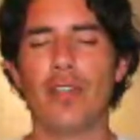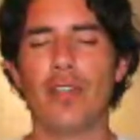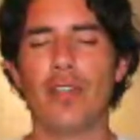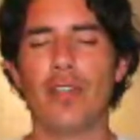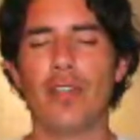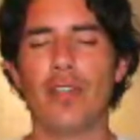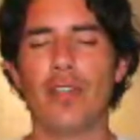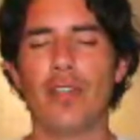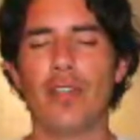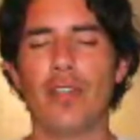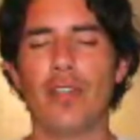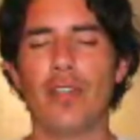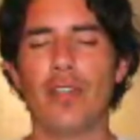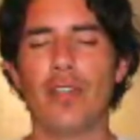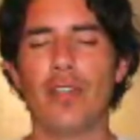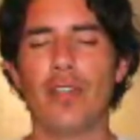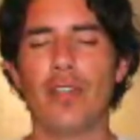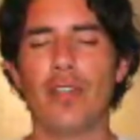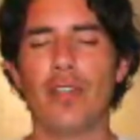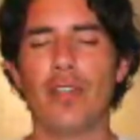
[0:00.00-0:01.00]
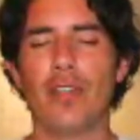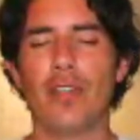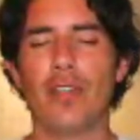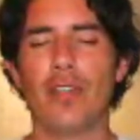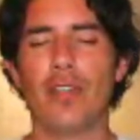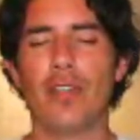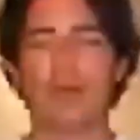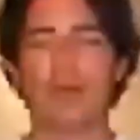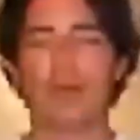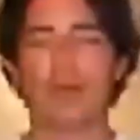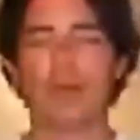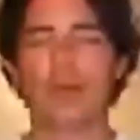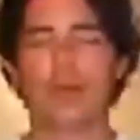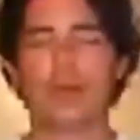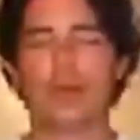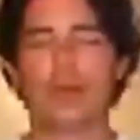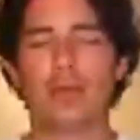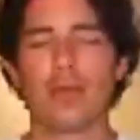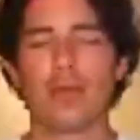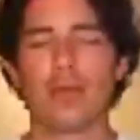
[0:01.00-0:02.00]

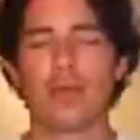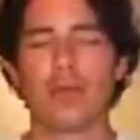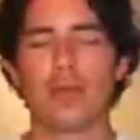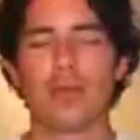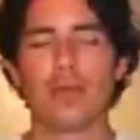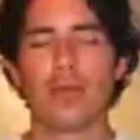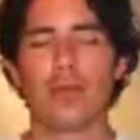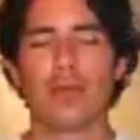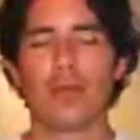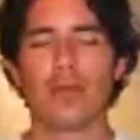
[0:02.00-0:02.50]
(silence)